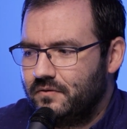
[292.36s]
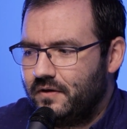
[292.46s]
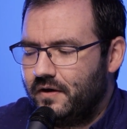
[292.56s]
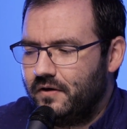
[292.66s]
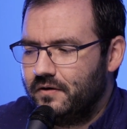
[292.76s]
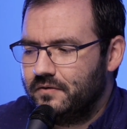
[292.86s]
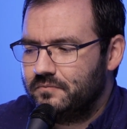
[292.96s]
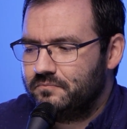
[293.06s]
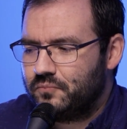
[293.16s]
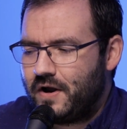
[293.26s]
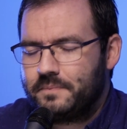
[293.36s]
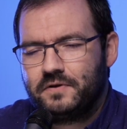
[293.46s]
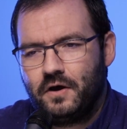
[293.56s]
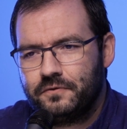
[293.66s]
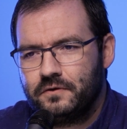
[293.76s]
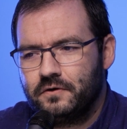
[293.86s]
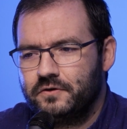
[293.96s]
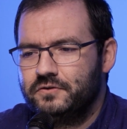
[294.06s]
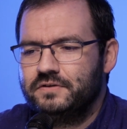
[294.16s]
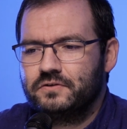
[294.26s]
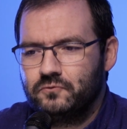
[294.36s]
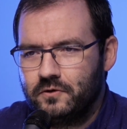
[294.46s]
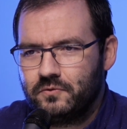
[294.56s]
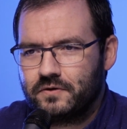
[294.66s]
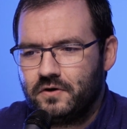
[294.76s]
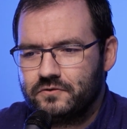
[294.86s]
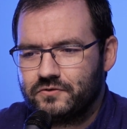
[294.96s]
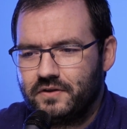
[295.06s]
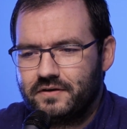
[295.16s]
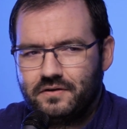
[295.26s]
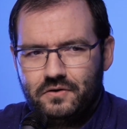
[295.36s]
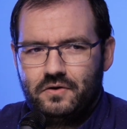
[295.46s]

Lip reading: perhaps healthy, or you disagree with a culture, like